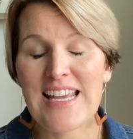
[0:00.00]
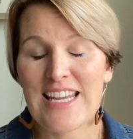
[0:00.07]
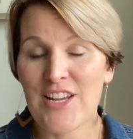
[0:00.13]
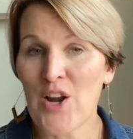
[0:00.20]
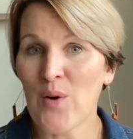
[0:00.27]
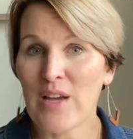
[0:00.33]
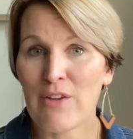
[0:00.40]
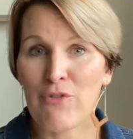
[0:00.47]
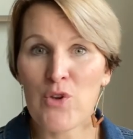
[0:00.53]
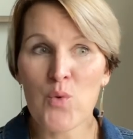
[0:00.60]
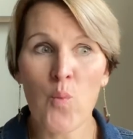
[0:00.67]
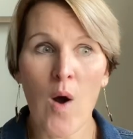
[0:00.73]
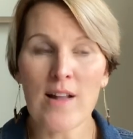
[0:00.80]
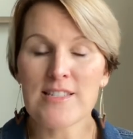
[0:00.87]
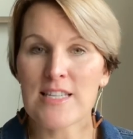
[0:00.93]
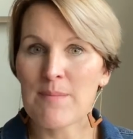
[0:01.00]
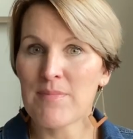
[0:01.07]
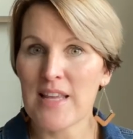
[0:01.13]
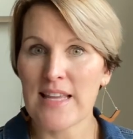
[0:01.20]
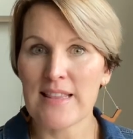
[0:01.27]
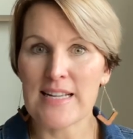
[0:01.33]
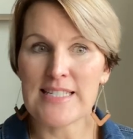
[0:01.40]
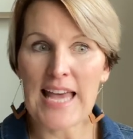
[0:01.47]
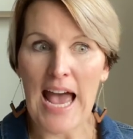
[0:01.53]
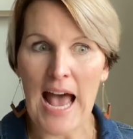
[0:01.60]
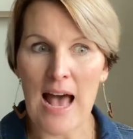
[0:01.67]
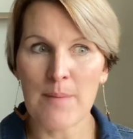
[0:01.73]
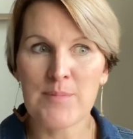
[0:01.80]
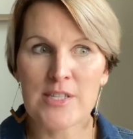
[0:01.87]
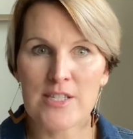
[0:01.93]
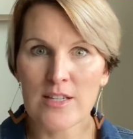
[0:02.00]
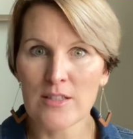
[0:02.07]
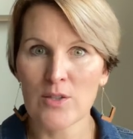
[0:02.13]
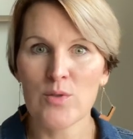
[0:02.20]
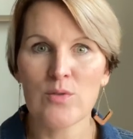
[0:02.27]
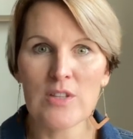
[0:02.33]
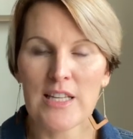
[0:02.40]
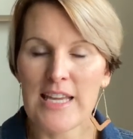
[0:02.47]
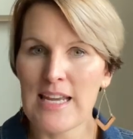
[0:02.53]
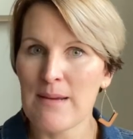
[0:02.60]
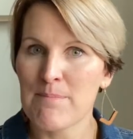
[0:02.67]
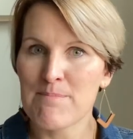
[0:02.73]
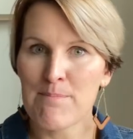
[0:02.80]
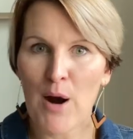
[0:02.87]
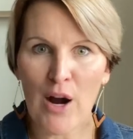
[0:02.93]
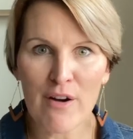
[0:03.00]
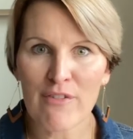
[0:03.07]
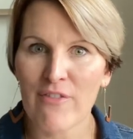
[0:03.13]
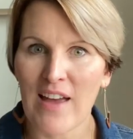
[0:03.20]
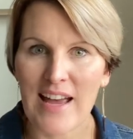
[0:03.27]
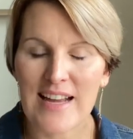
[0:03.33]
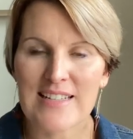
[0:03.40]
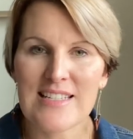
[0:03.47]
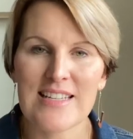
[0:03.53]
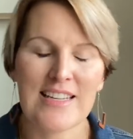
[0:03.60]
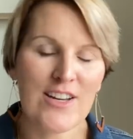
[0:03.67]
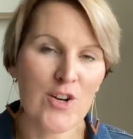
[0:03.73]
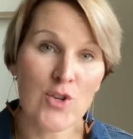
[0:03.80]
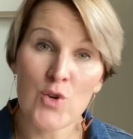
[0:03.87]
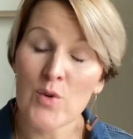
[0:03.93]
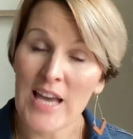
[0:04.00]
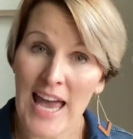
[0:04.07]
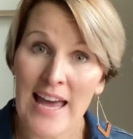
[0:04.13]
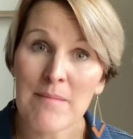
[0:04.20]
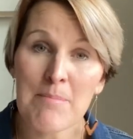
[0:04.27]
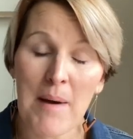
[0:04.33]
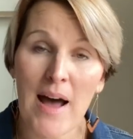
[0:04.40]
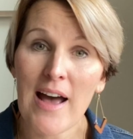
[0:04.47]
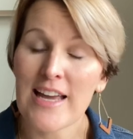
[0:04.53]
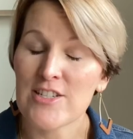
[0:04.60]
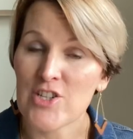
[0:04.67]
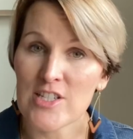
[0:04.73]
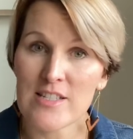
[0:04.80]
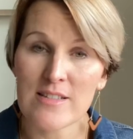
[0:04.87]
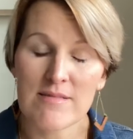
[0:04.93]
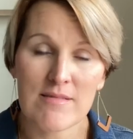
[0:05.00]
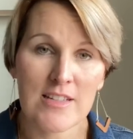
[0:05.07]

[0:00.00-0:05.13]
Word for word: You know, if you want something that's absolutely perfect, you know, you can buy just,